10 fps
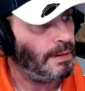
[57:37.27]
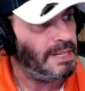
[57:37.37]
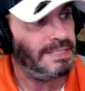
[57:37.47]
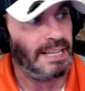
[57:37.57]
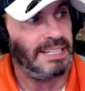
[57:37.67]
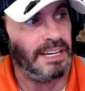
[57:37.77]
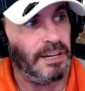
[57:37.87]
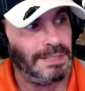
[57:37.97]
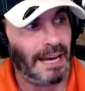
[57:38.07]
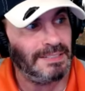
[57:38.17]
He says he
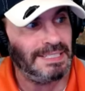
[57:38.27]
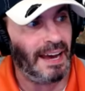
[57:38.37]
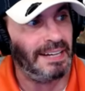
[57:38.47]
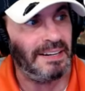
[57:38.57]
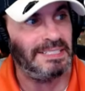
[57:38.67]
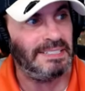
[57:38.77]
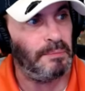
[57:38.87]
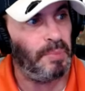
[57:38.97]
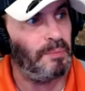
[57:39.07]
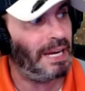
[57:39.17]
goes outside, does a
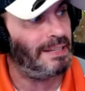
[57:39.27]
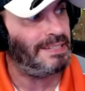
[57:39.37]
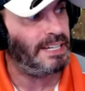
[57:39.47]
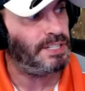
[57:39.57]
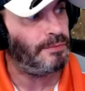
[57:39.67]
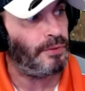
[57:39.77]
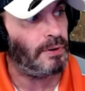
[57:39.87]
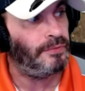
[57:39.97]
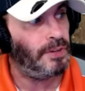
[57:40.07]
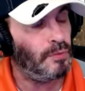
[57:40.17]
simple meditation for
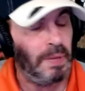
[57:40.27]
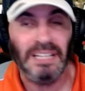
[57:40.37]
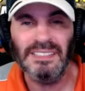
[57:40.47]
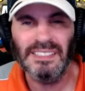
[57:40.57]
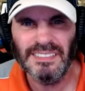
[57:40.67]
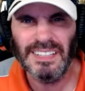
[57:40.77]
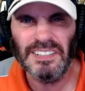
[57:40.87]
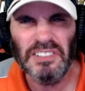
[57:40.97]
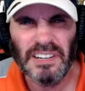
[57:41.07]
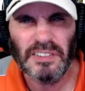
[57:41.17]
a few minutes to
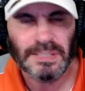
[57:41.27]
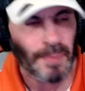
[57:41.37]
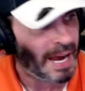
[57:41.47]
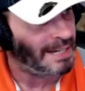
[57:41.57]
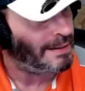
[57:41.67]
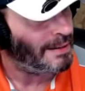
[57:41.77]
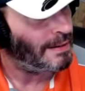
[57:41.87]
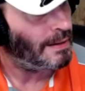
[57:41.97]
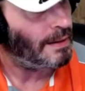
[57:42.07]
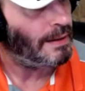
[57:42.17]
clear his mind,
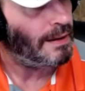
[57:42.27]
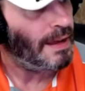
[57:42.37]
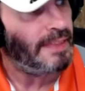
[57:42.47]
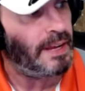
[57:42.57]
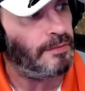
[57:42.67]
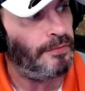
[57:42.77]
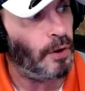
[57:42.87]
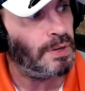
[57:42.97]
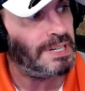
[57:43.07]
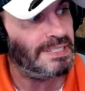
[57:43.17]
and then
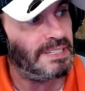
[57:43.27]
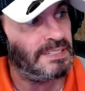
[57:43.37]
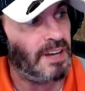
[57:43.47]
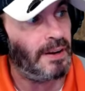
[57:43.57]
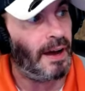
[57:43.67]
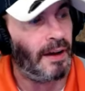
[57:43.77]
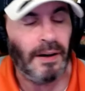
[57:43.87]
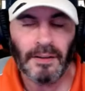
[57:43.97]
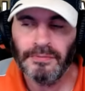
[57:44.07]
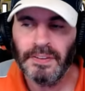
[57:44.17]
focuses on a
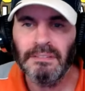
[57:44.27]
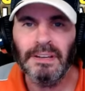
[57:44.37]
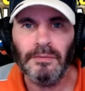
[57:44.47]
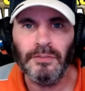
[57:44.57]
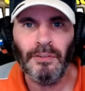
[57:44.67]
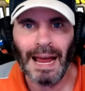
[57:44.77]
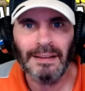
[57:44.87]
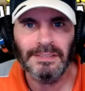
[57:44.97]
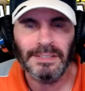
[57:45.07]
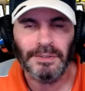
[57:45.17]
feeling of
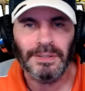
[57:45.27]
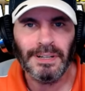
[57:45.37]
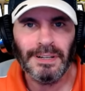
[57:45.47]
gratitude.